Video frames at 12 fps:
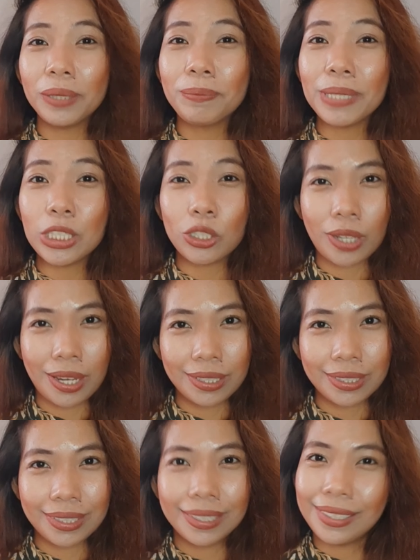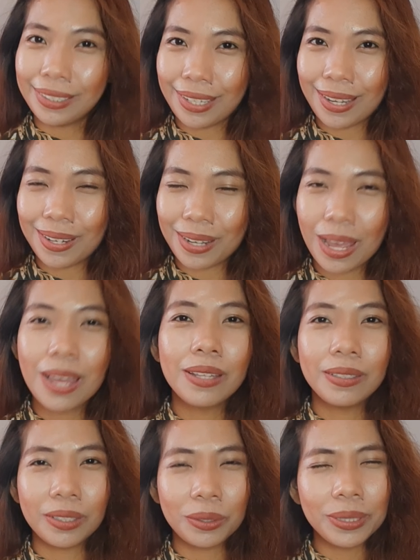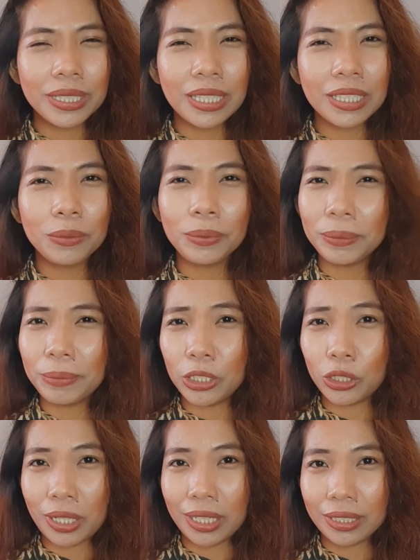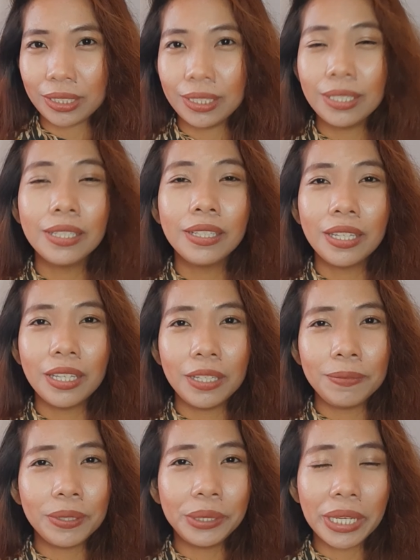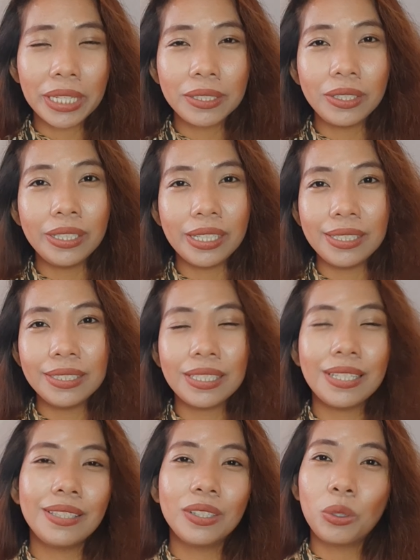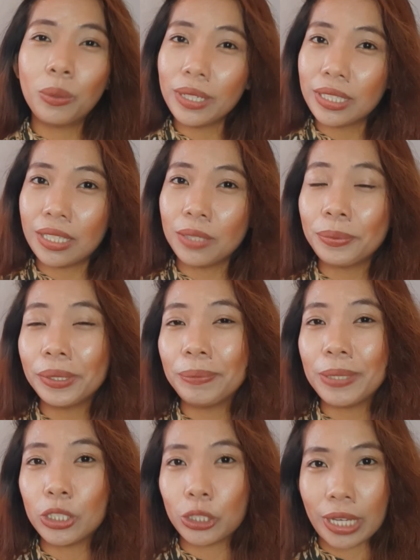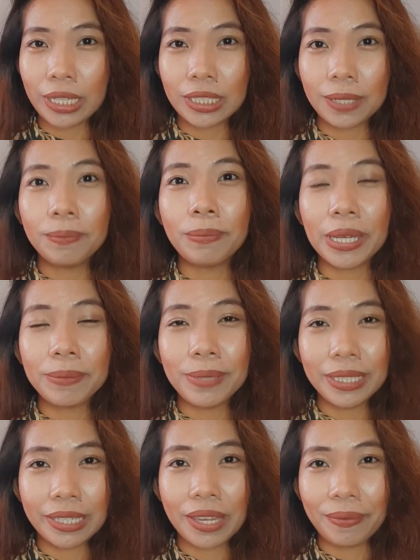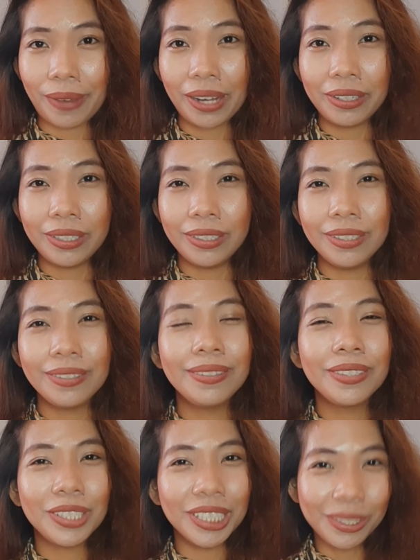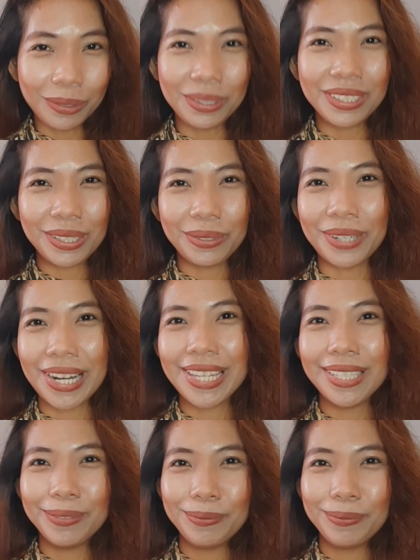be checked. Again, the quizzes will be checked. If your answer is the quizzes will be checked by Miss Guevara, you're also right.